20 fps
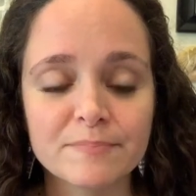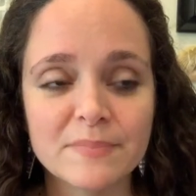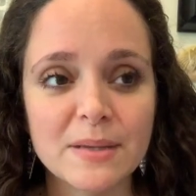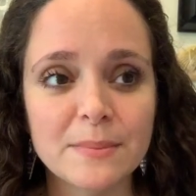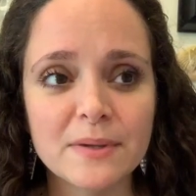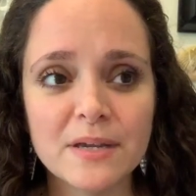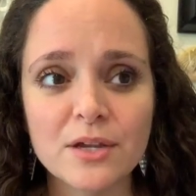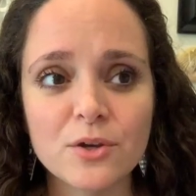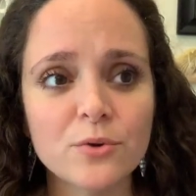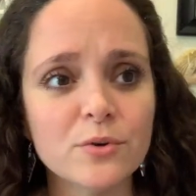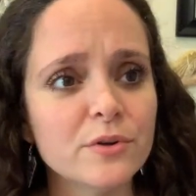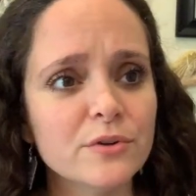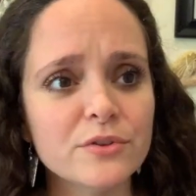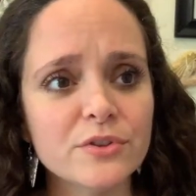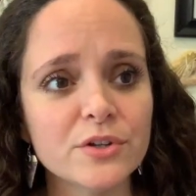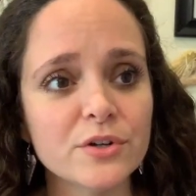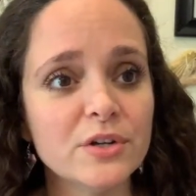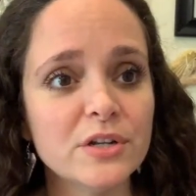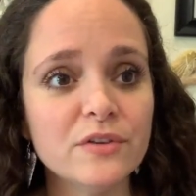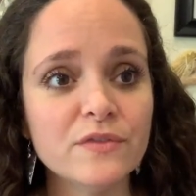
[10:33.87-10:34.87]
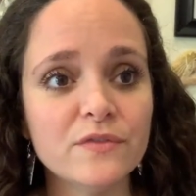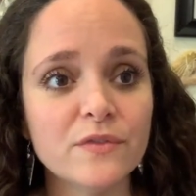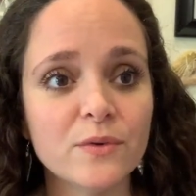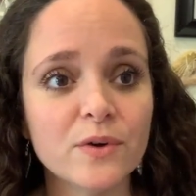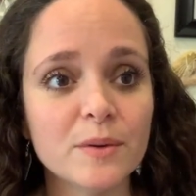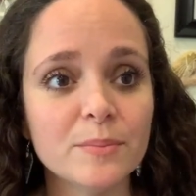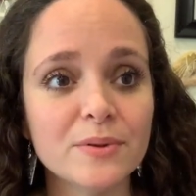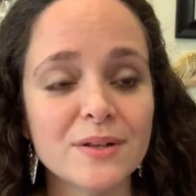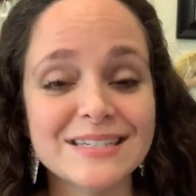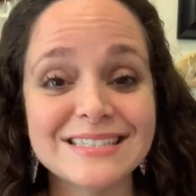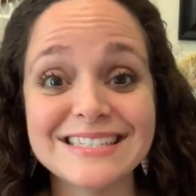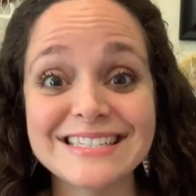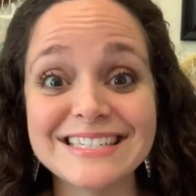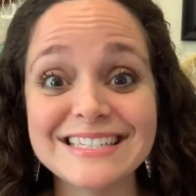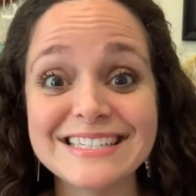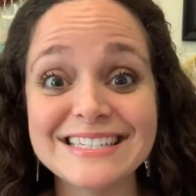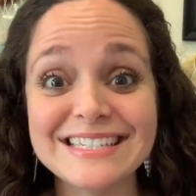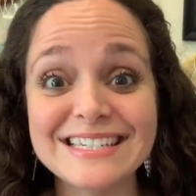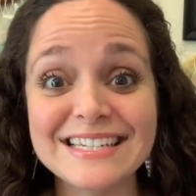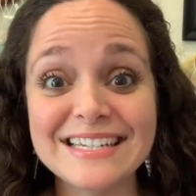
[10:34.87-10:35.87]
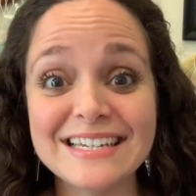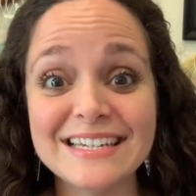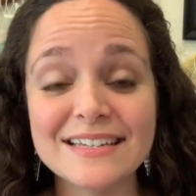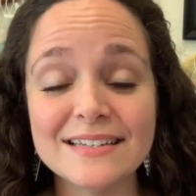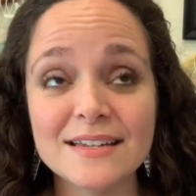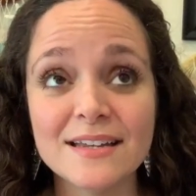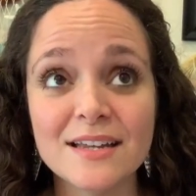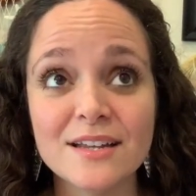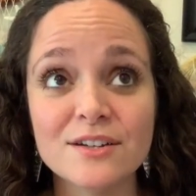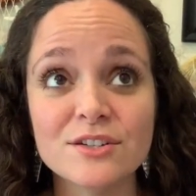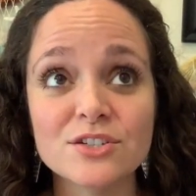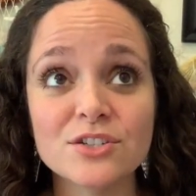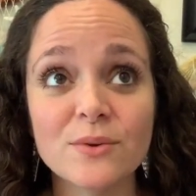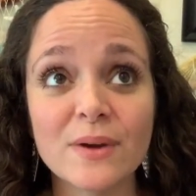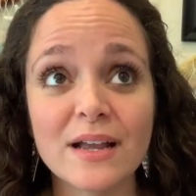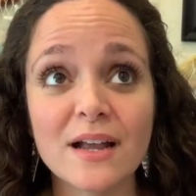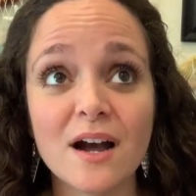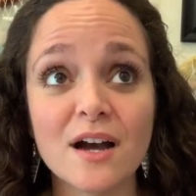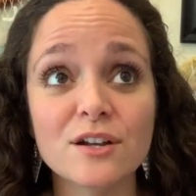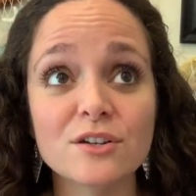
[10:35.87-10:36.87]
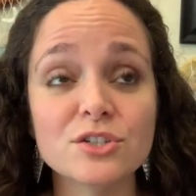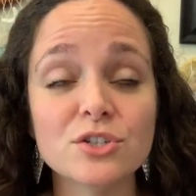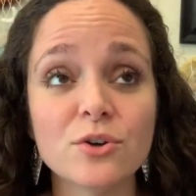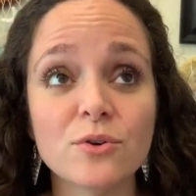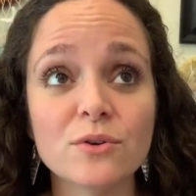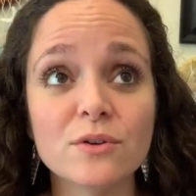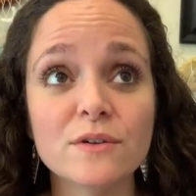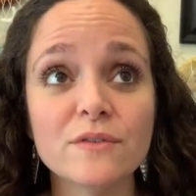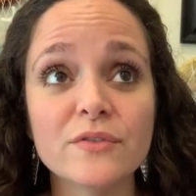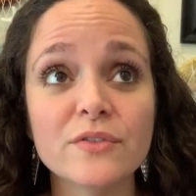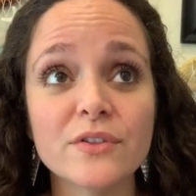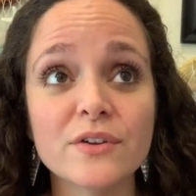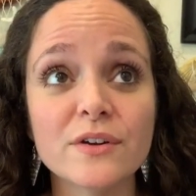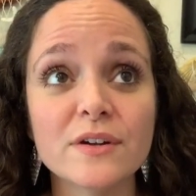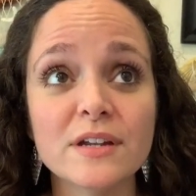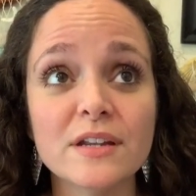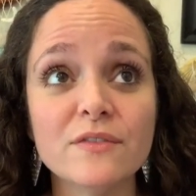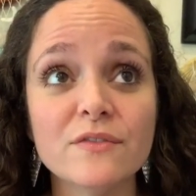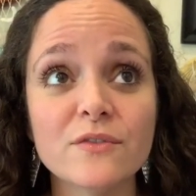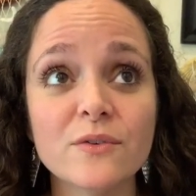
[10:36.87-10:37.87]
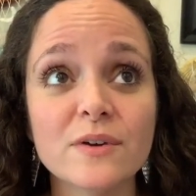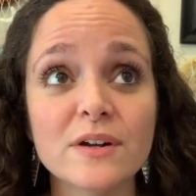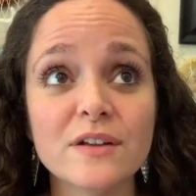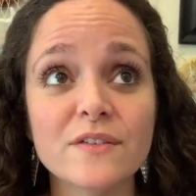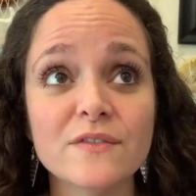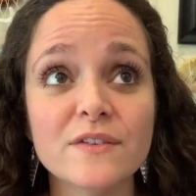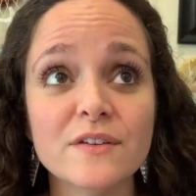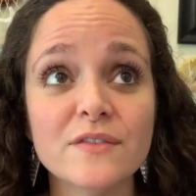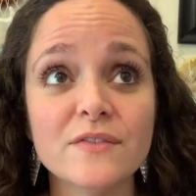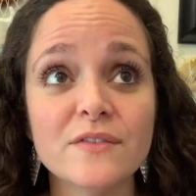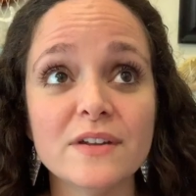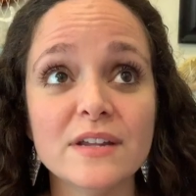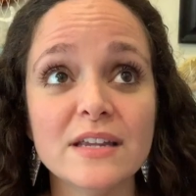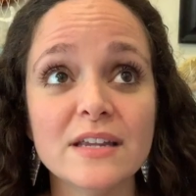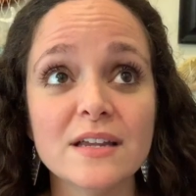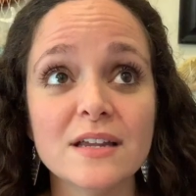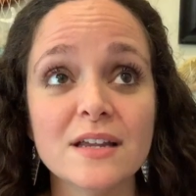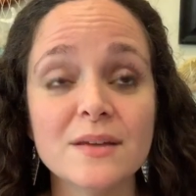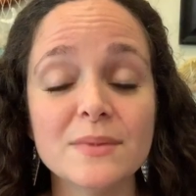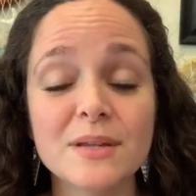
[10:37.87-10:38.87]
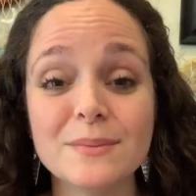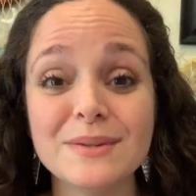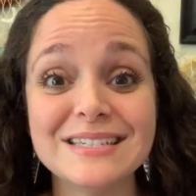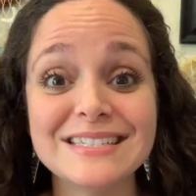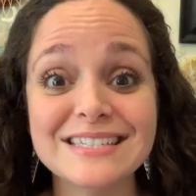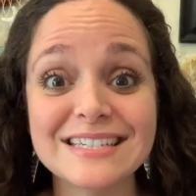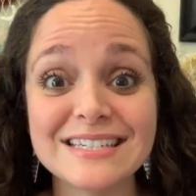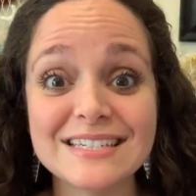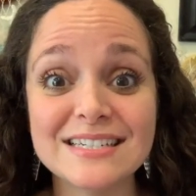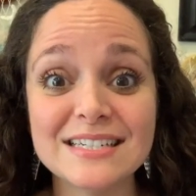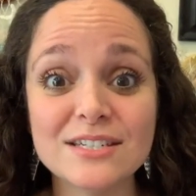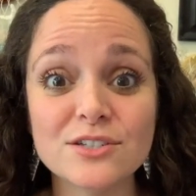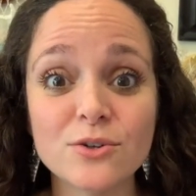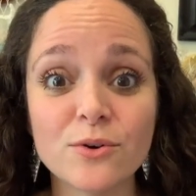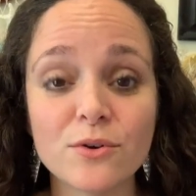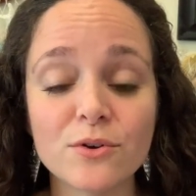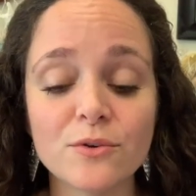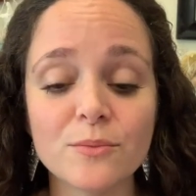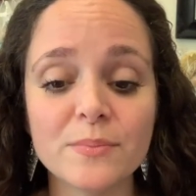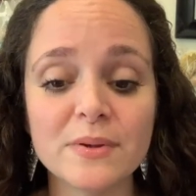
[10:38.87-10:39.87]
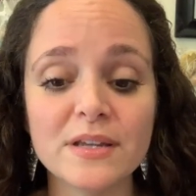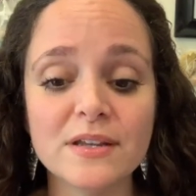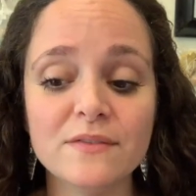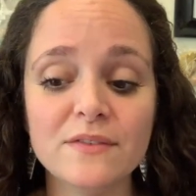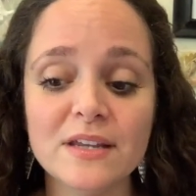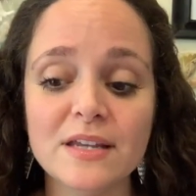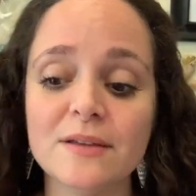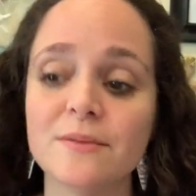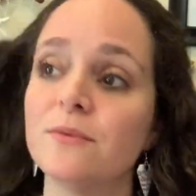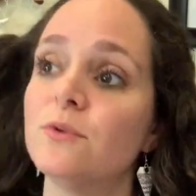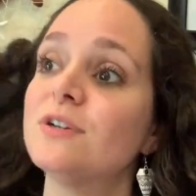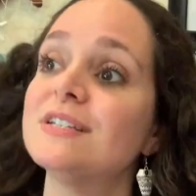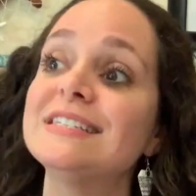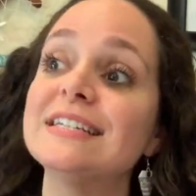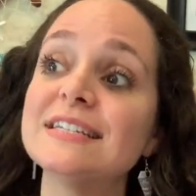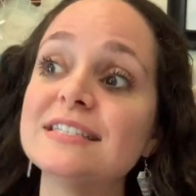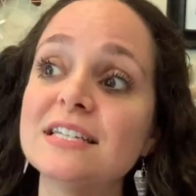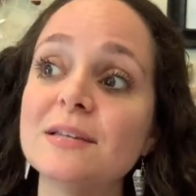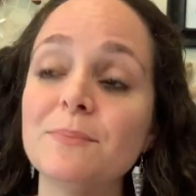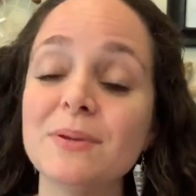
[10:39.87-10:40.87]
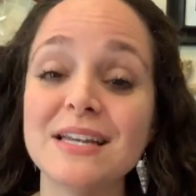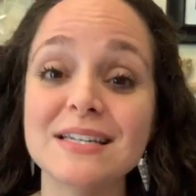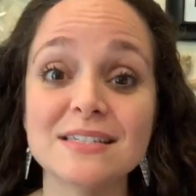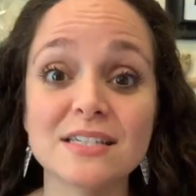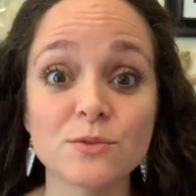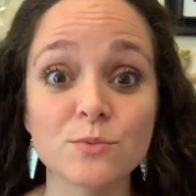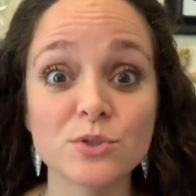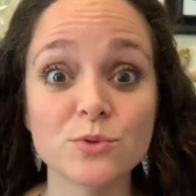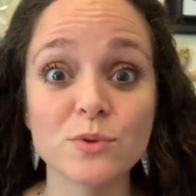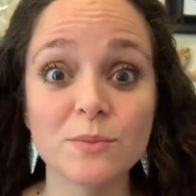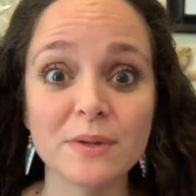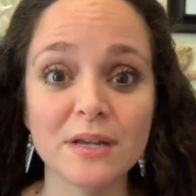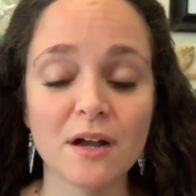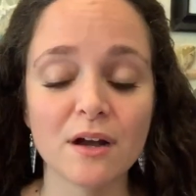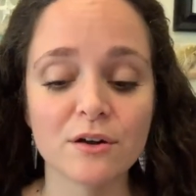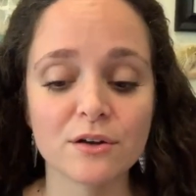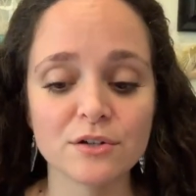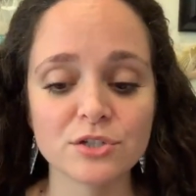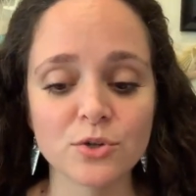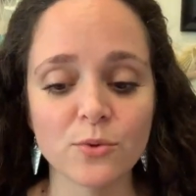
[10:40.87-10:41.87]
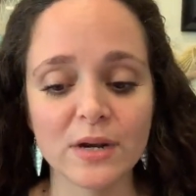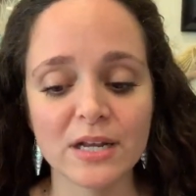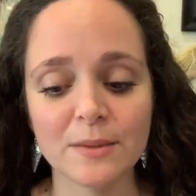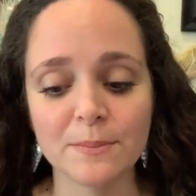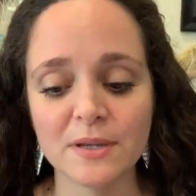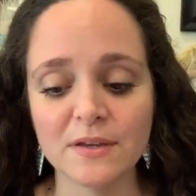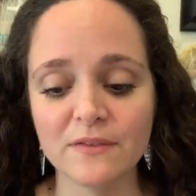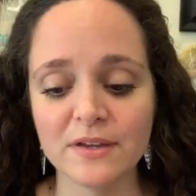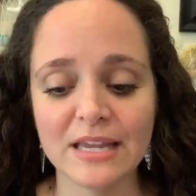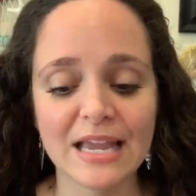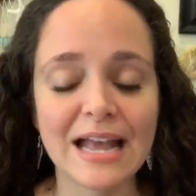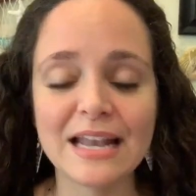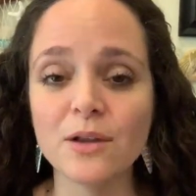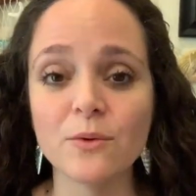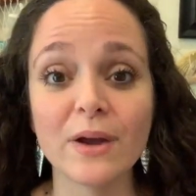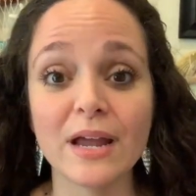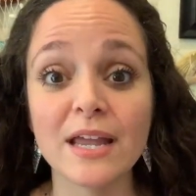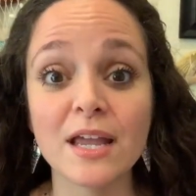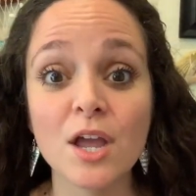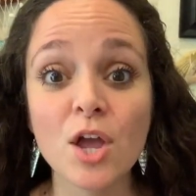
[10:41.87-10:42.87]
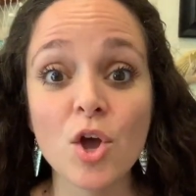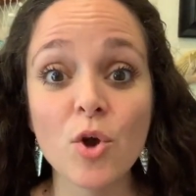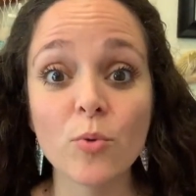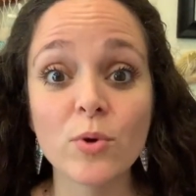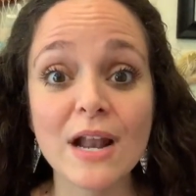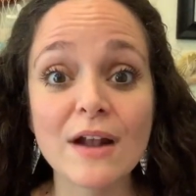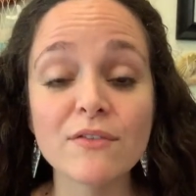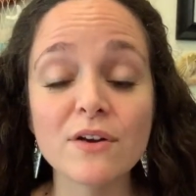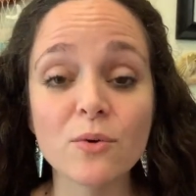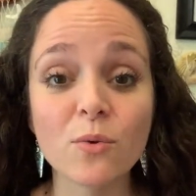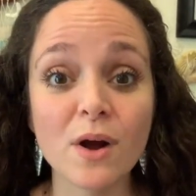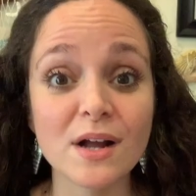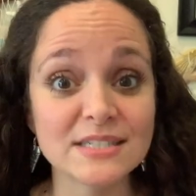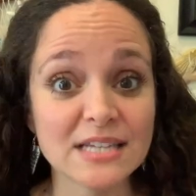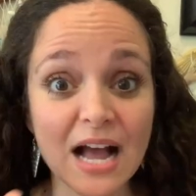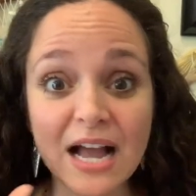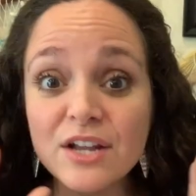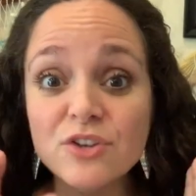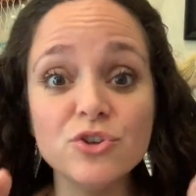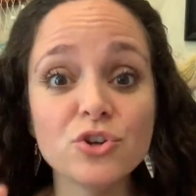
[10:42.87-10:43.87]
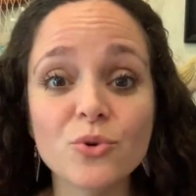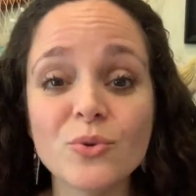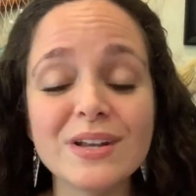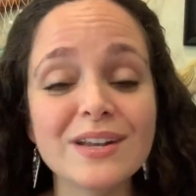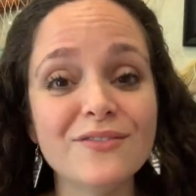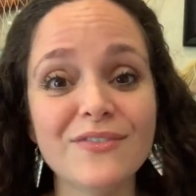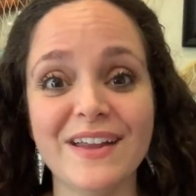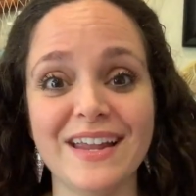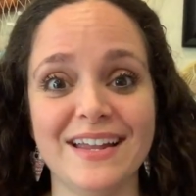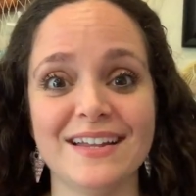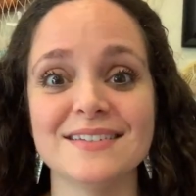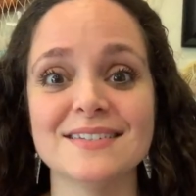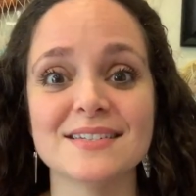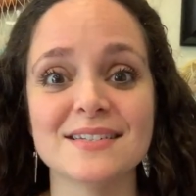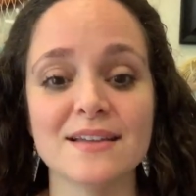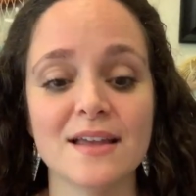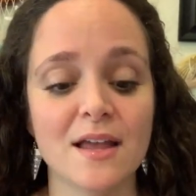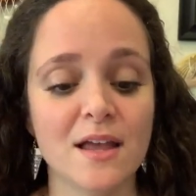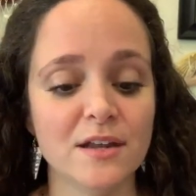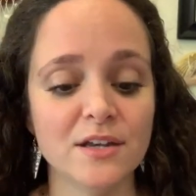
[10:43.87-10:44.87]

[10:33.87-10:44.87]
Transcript: Maybe I ordered 34 plus 16, so I got a total of 30, 40, 50, maybe 60 total PV, or 60 pieces, which would be 120 PV. Anyway, whatever it was, I knew in advance.